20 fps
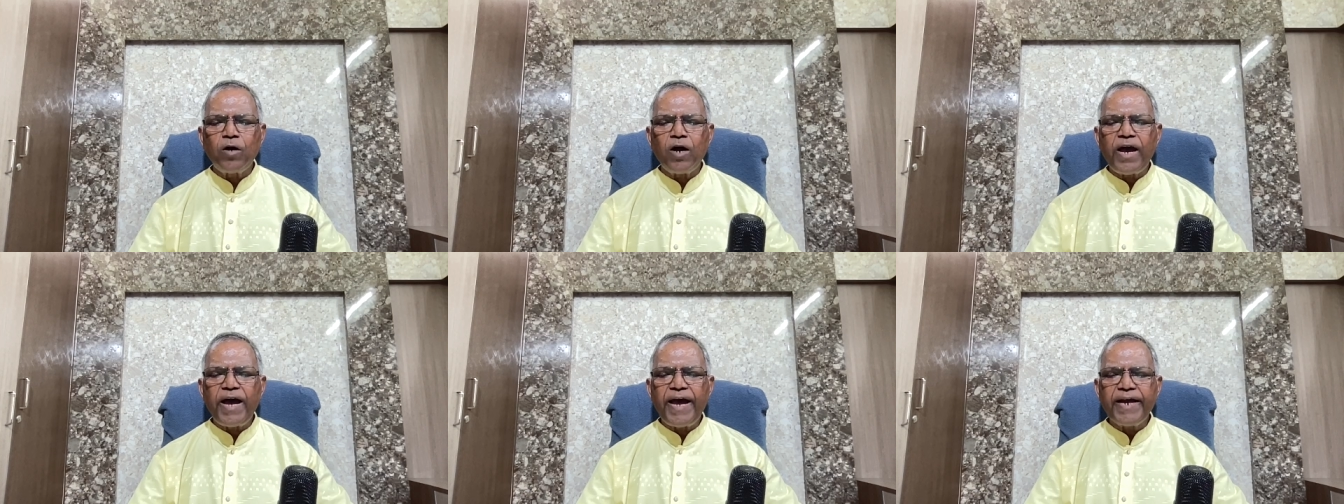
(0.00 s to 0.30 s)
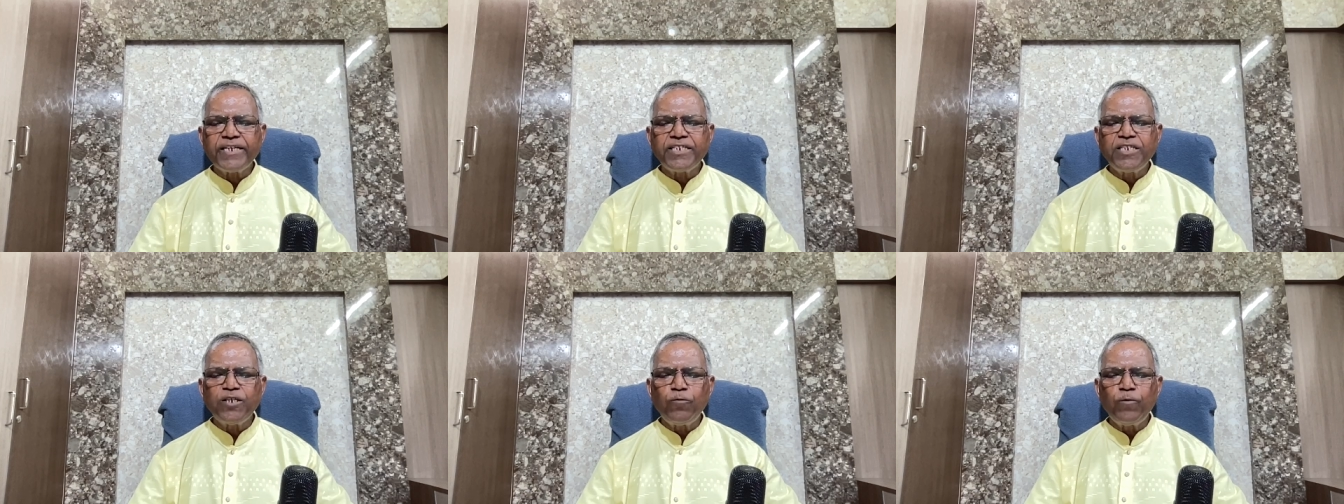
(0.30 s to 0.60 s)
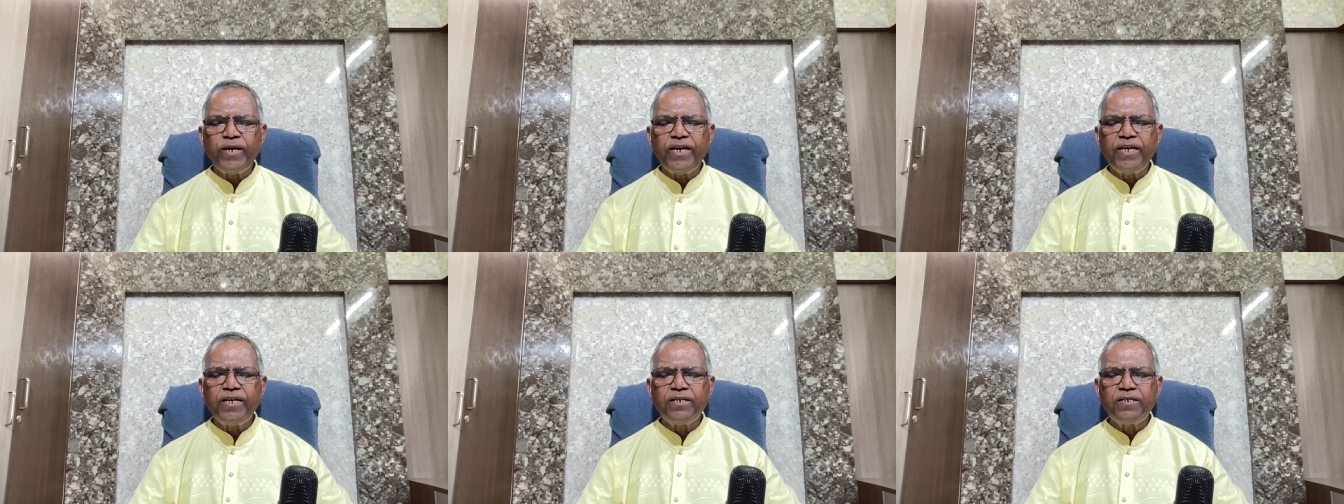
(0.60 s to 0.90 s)

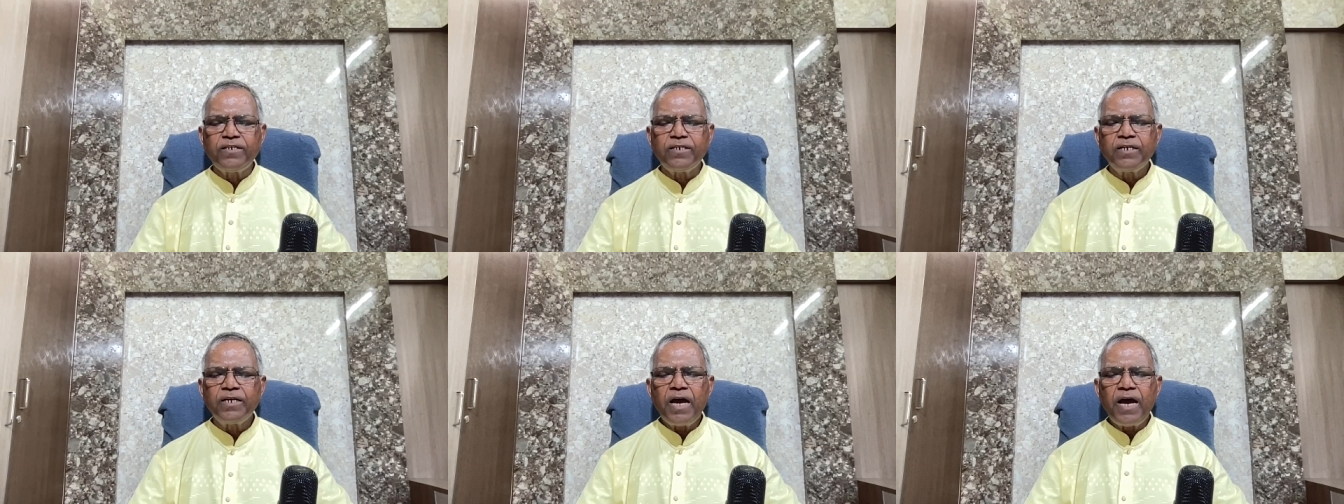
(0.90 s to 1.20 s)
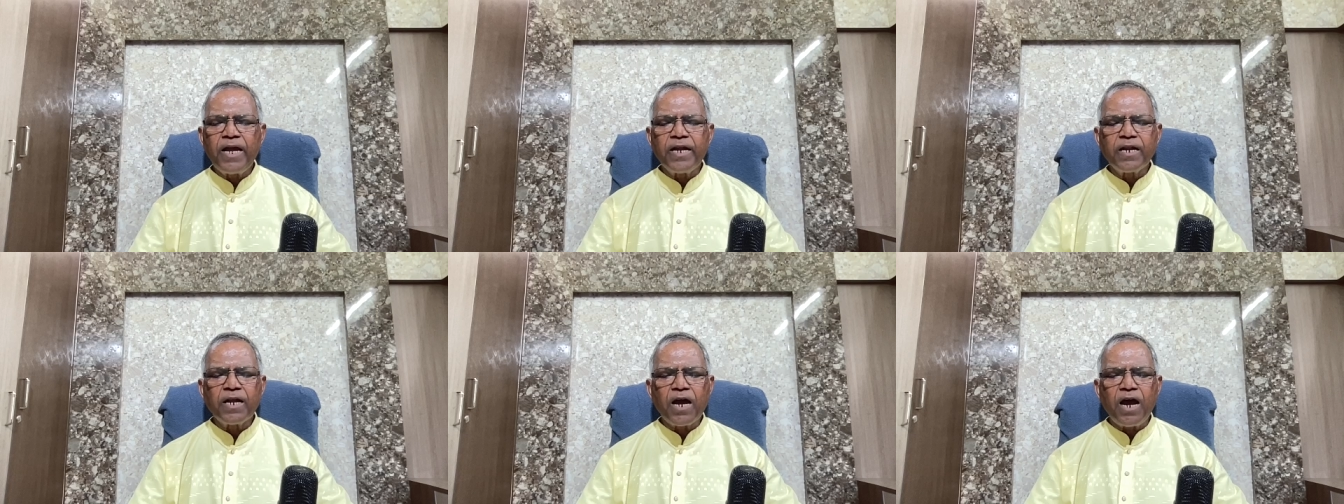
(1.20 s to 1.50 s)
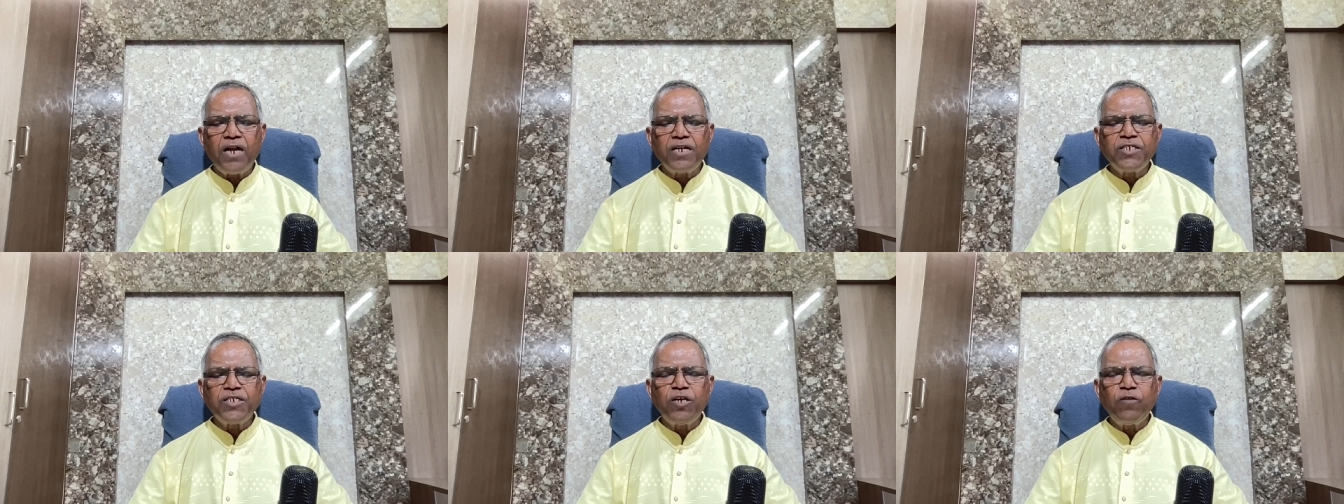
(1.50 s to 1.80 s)
activate and
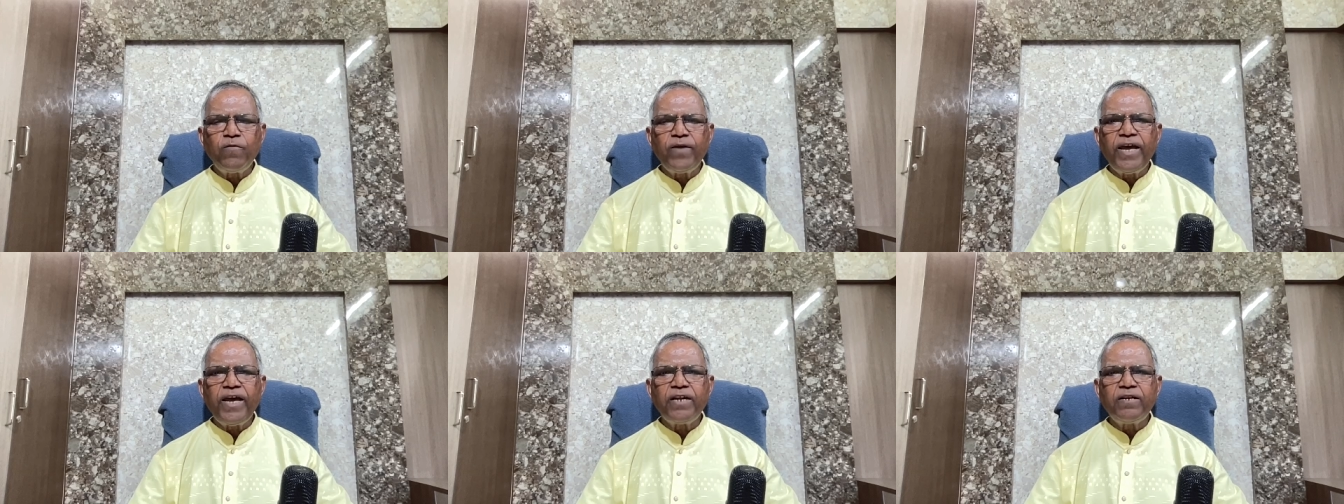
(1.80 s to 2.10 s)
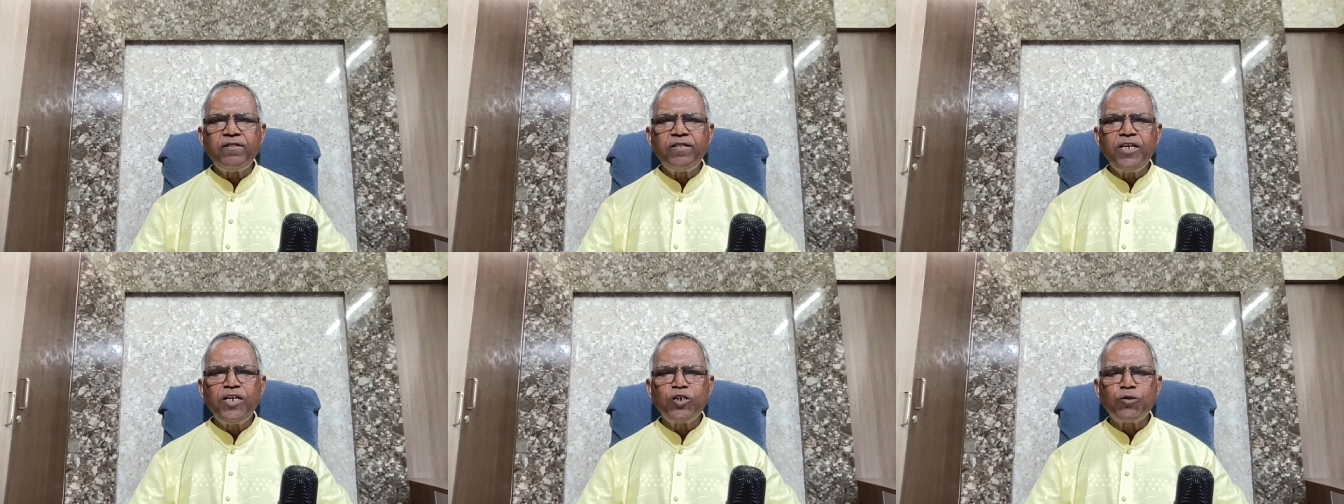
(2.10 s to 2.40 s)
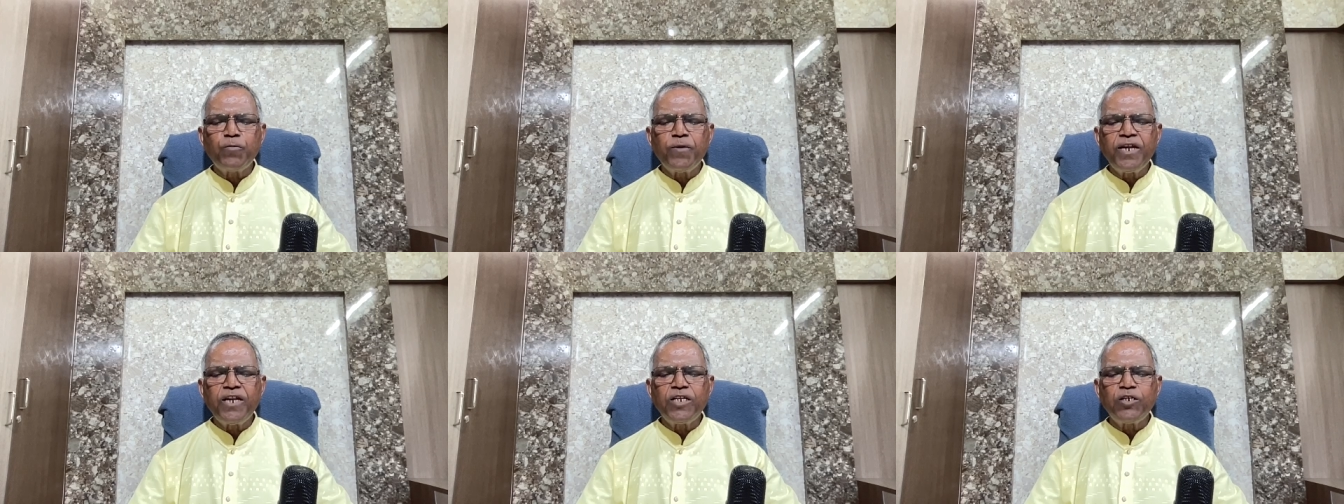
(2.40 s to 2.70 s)
cultivate these
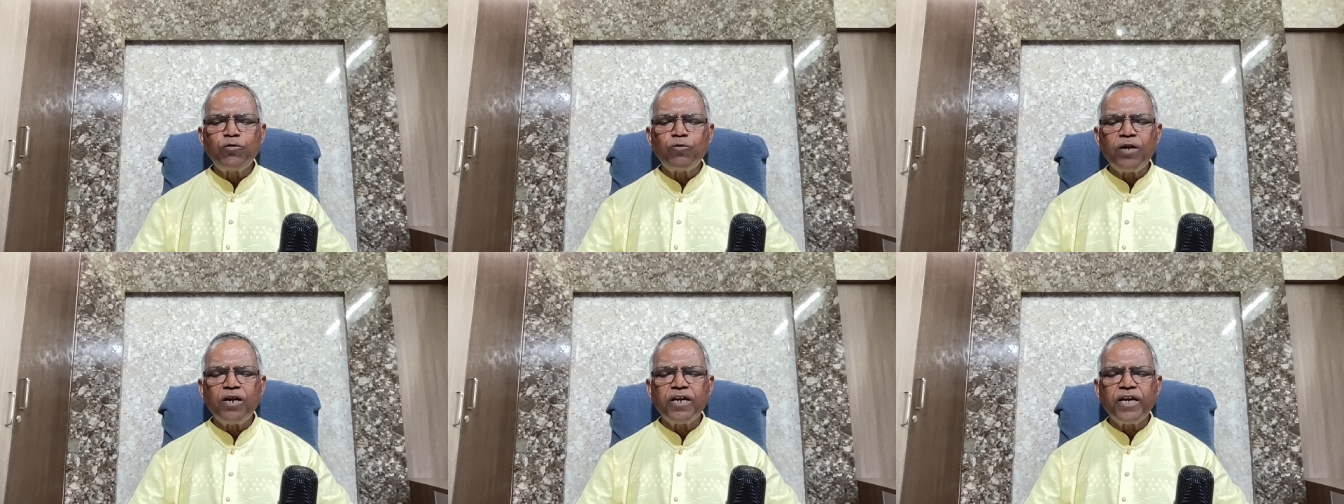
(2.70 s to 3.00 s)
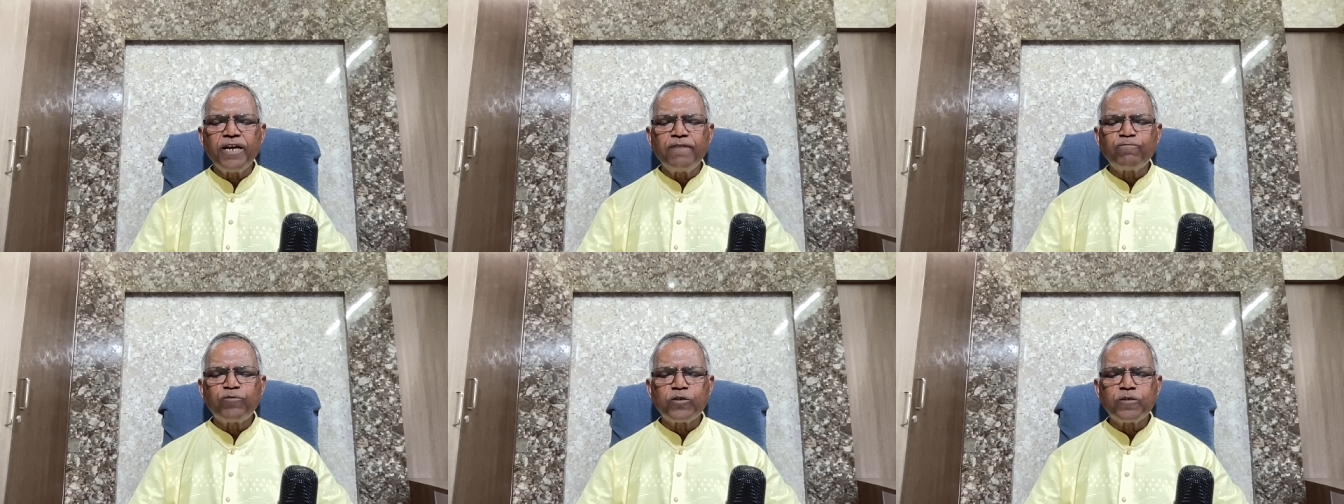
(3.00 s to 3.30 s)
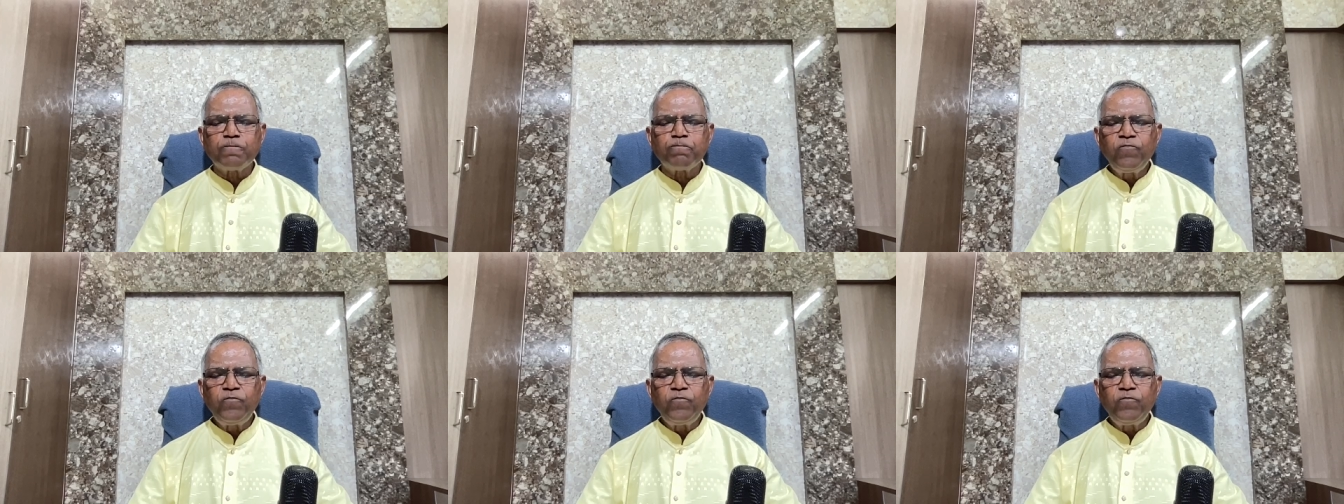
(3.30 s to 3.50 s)
spiritual gifts,